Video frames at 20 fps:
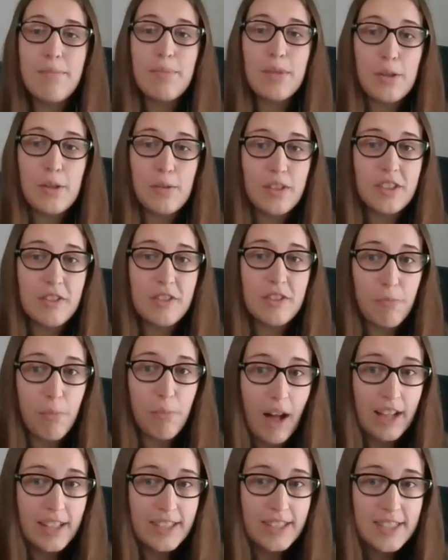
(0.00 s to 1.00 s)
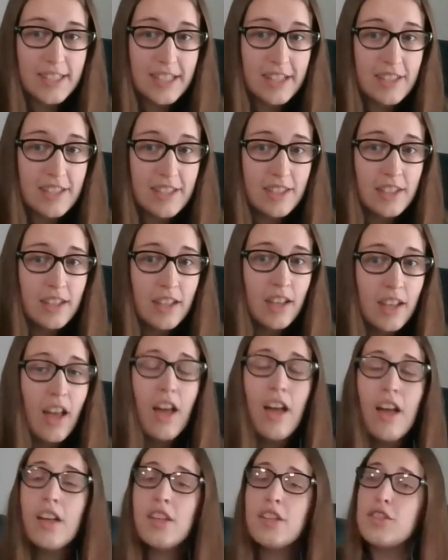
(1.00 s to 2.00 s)
punitive policies,
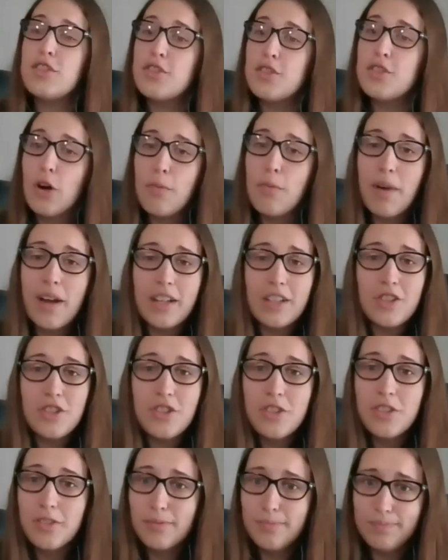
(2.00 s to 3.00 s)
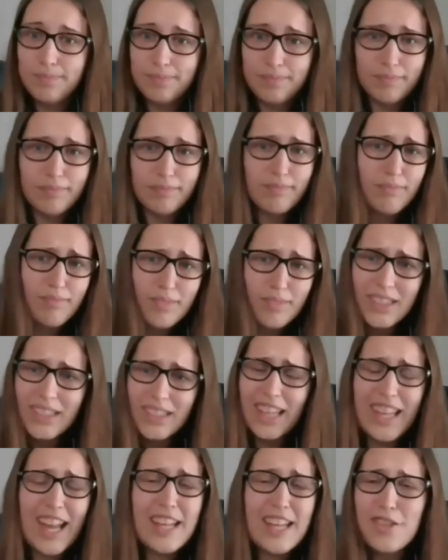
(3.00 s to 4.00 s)
so much,
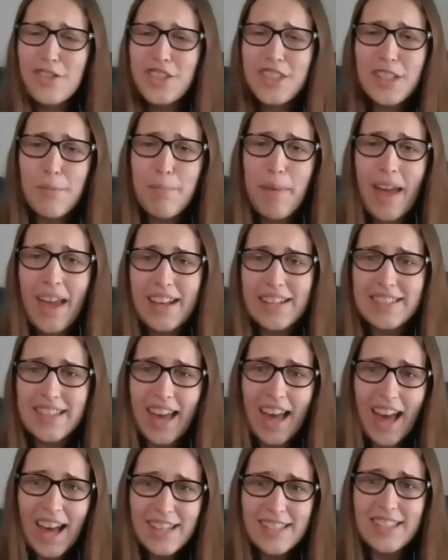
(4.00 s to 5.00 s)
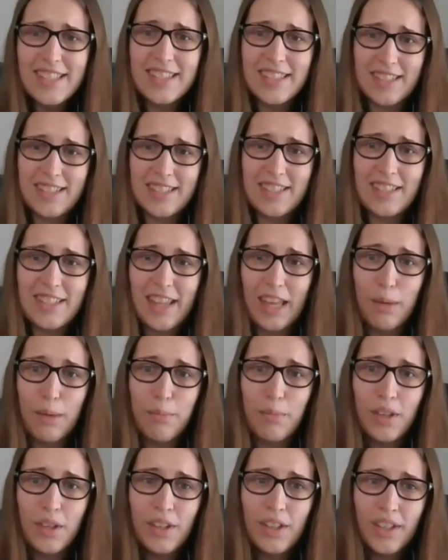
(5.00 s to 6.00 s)
again, you're still paying taxes into
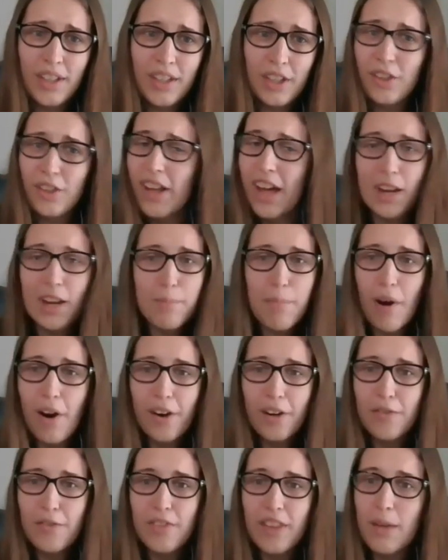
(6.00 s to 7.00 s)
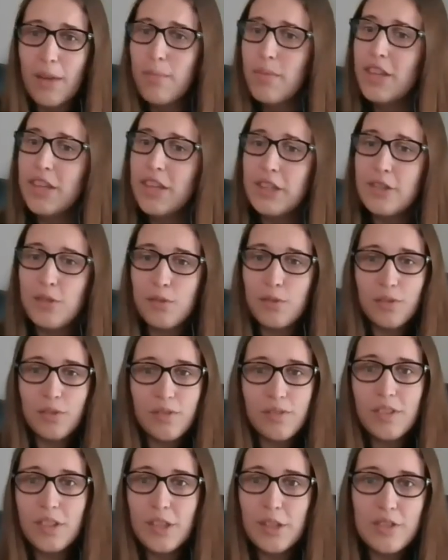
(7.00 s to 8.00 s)
them. You're not a part of them. You
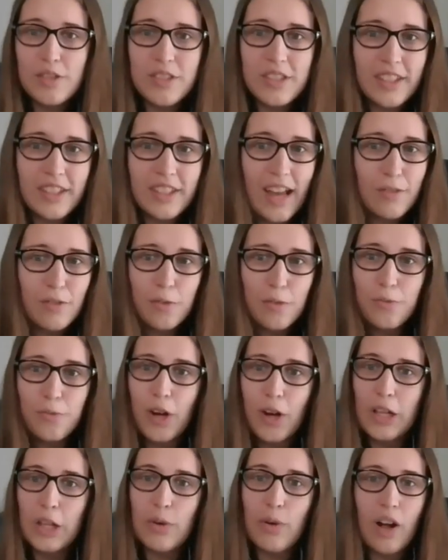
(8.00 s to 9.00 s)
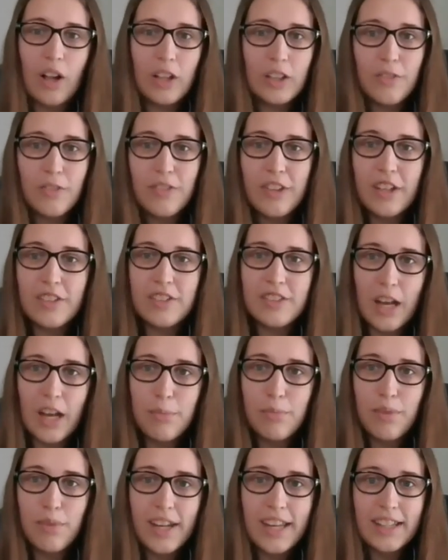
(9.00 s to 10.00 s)
still have to follow all of their
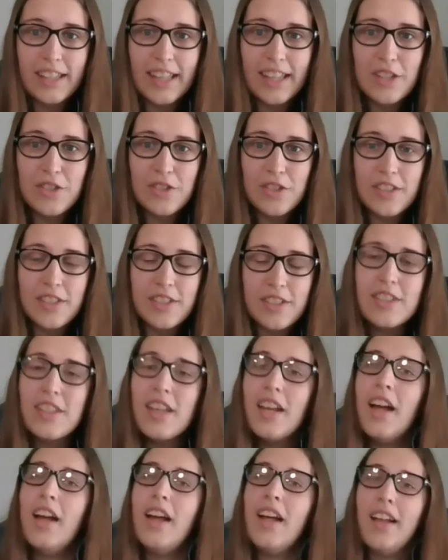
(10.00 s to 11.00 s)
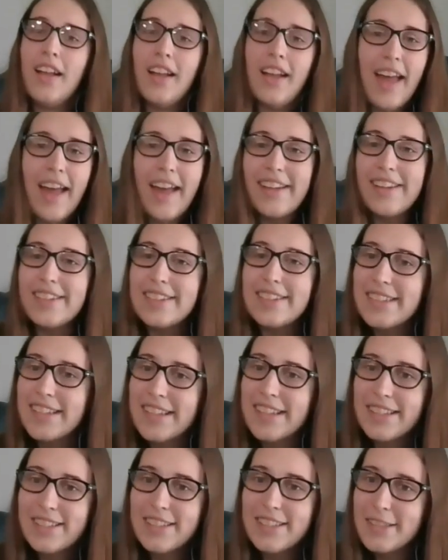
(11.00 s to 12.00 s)
dumb regulations. And
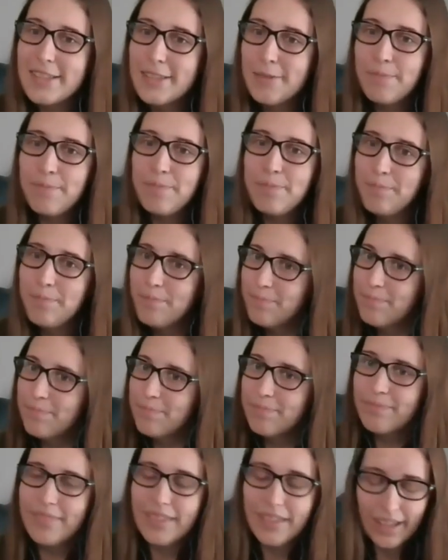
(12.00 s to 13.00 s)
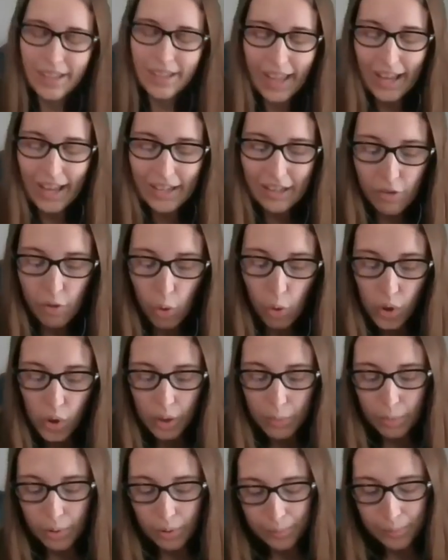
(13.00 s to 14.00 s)
it's
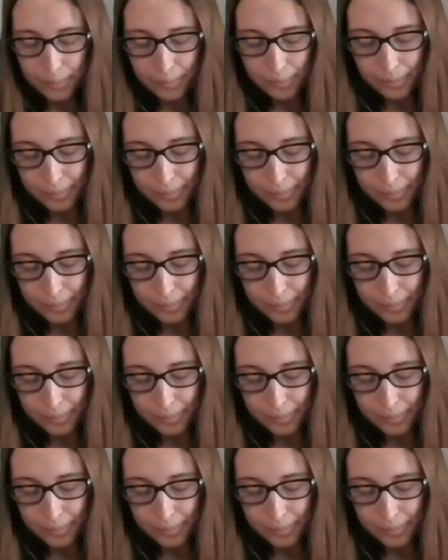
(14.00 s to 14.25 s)
horrible.